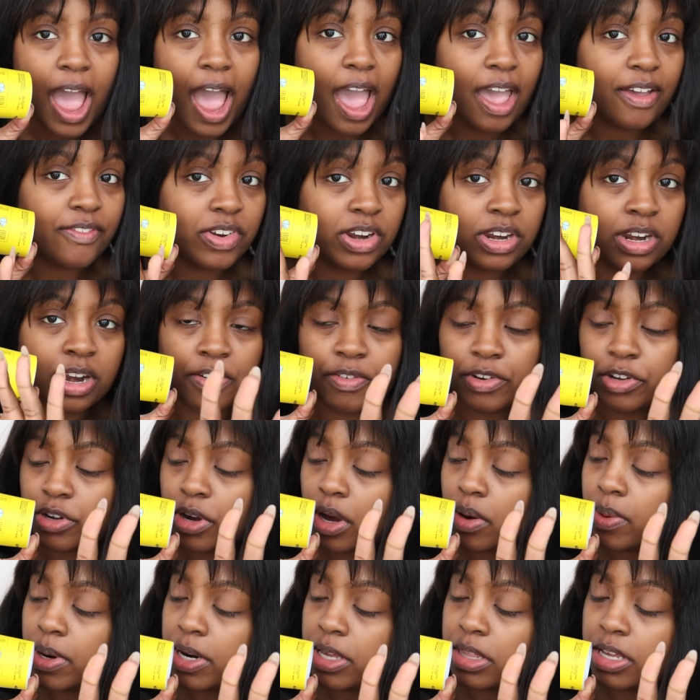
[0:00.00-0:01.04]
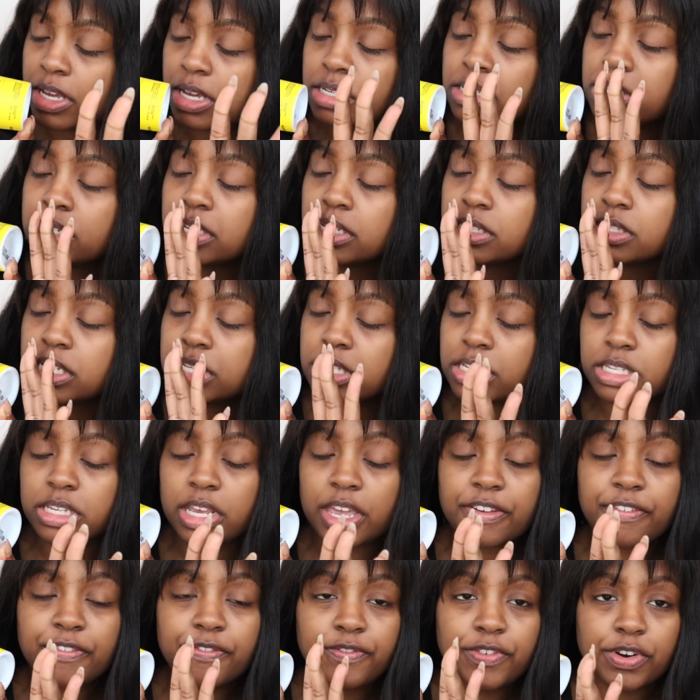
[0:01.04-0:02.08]
I've never tried one of these. This is
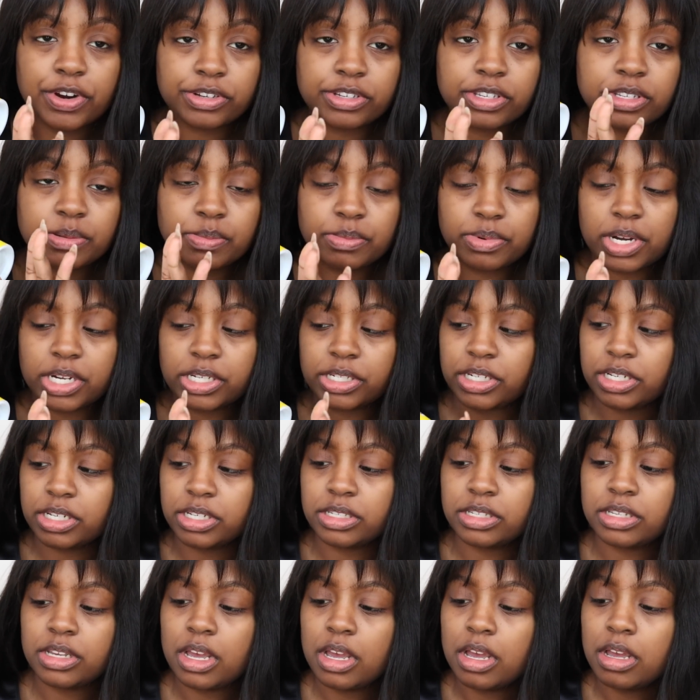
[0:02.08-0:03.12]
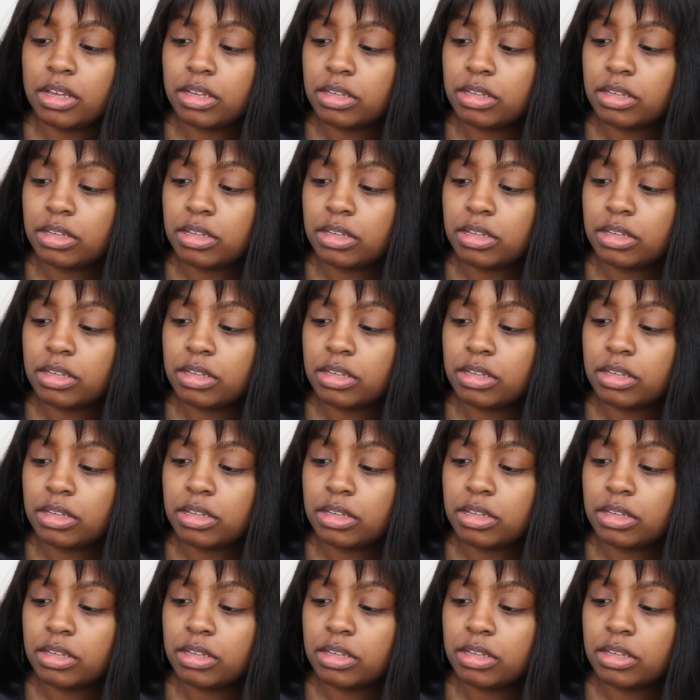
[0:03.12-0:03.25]
a first impressions.